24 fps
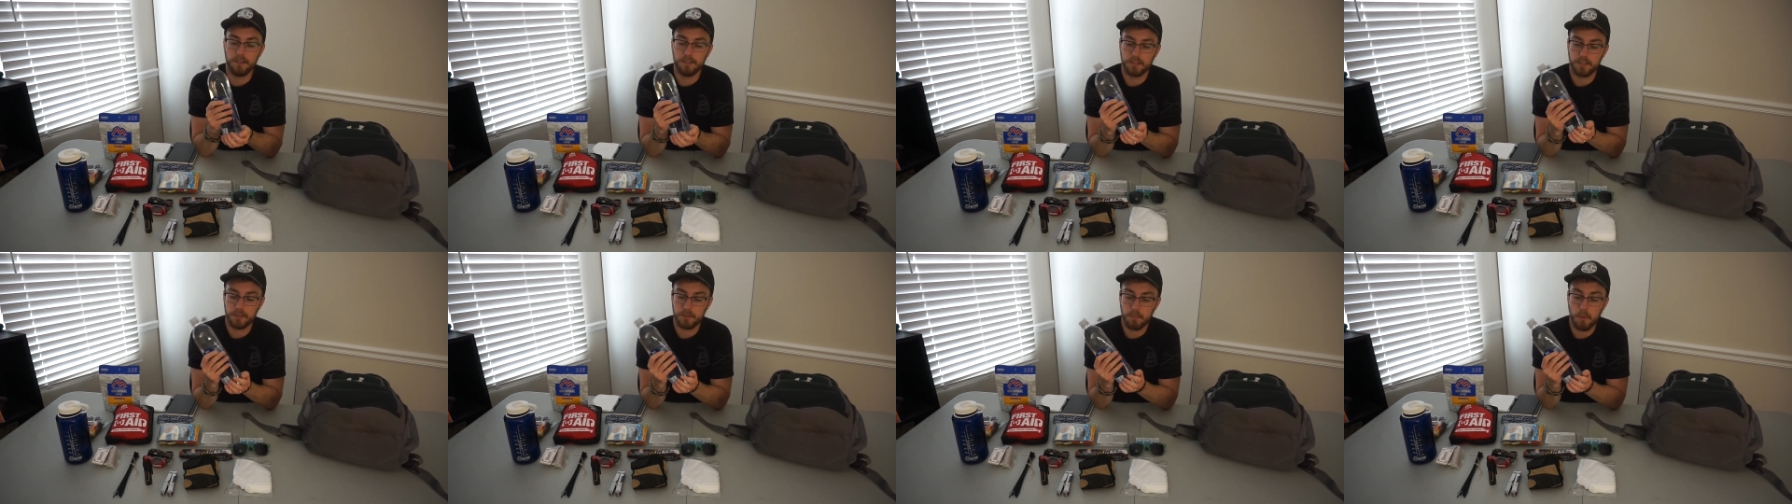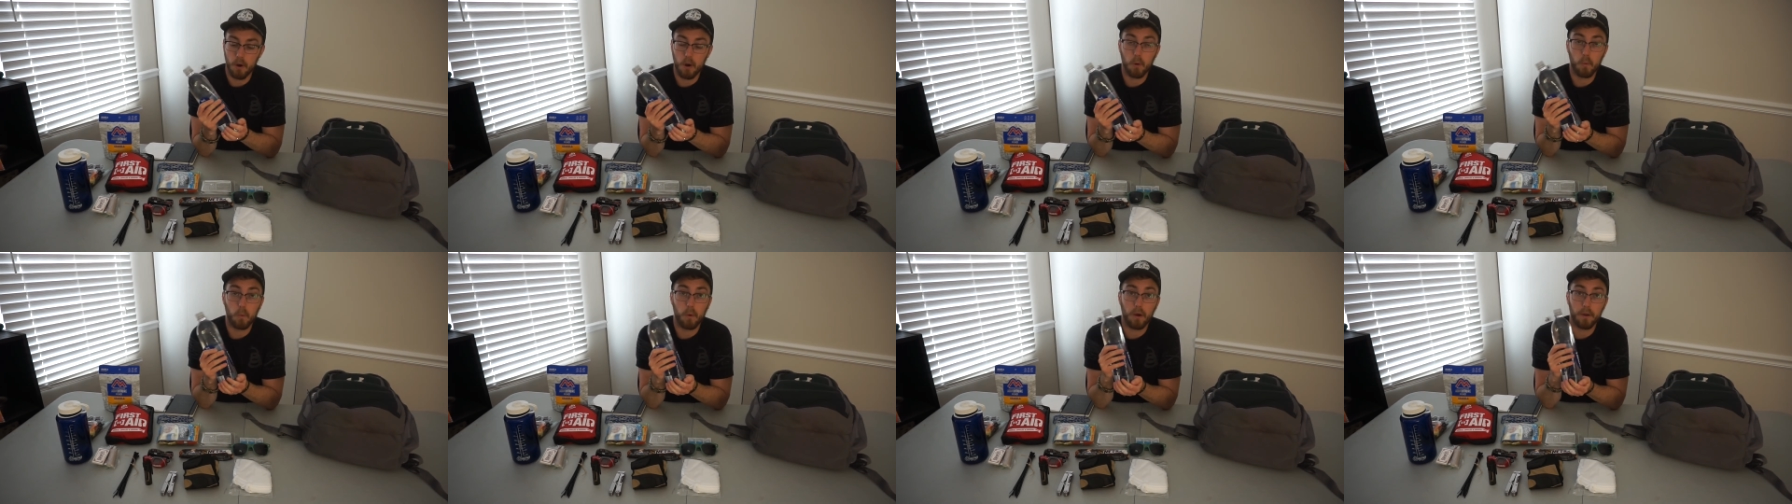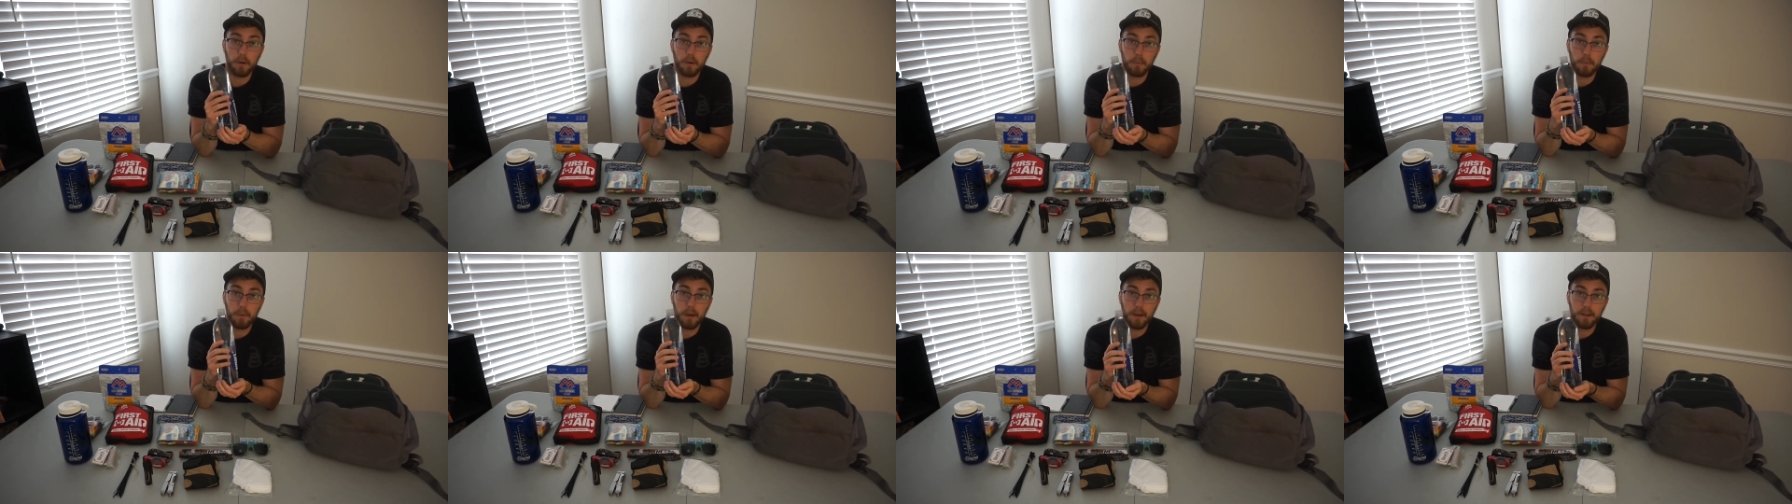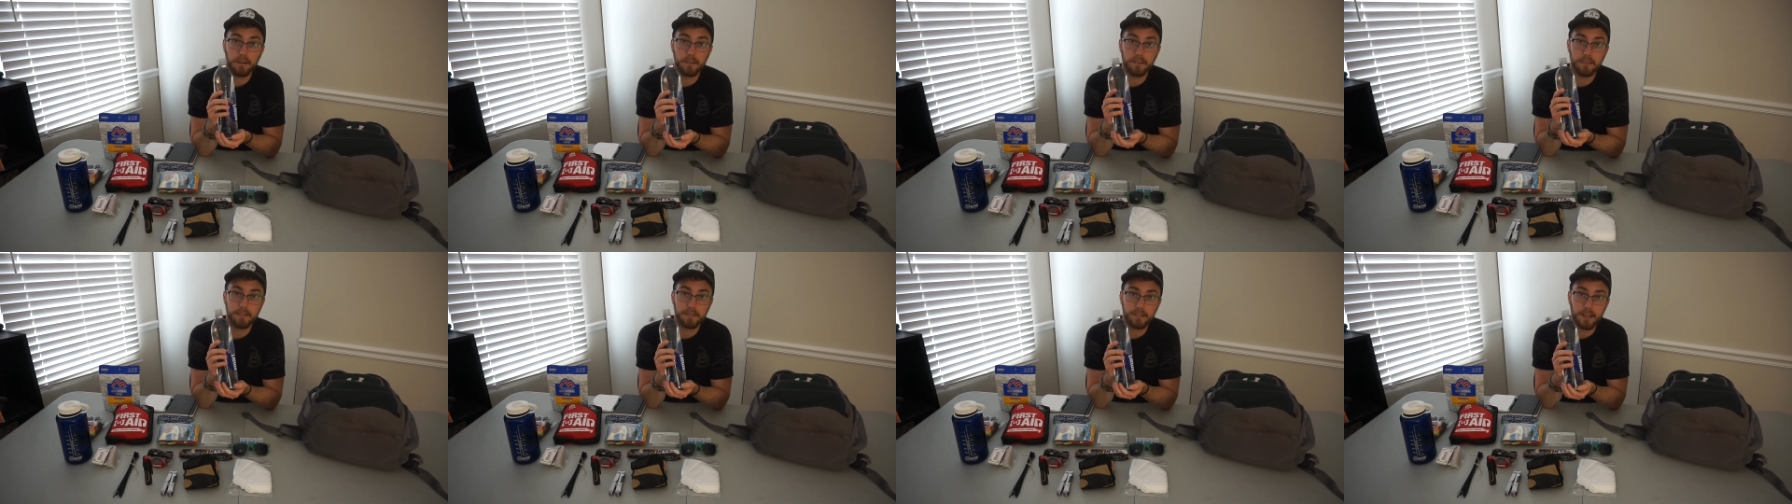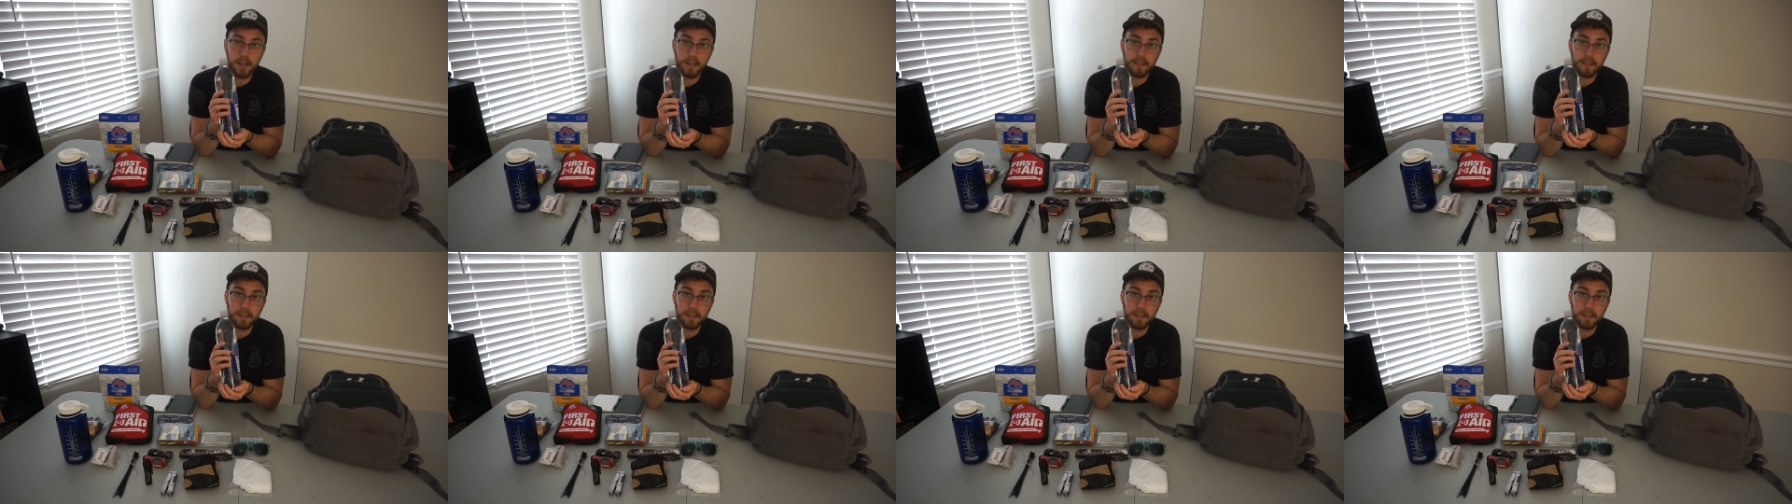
smart water bottles.